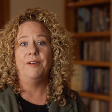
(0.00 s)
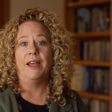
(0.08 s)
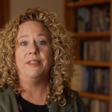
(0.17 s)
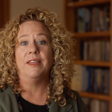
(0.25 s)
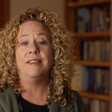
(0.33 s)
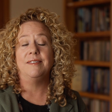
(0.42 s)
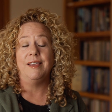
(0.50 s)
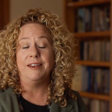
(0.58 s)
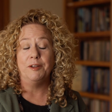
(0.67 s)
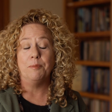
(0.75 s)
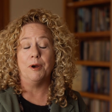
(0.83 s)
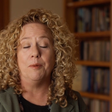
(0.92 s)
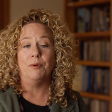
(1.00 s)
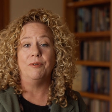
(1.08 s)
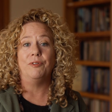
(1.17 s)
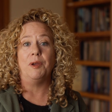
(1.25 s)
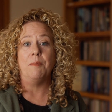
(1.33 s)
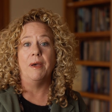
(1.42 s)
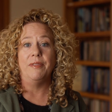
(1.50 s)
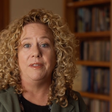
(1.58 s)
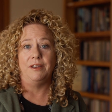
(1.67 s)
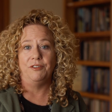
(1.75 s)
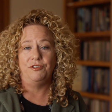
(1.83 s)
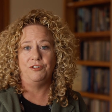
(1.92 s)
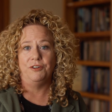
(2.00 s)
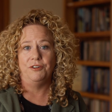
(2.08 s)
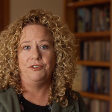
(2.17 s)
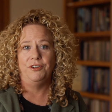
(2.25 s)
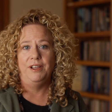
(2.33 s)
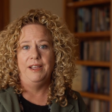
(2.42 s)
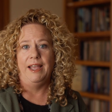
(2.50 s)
at the Santa Barbara Free Methodist Church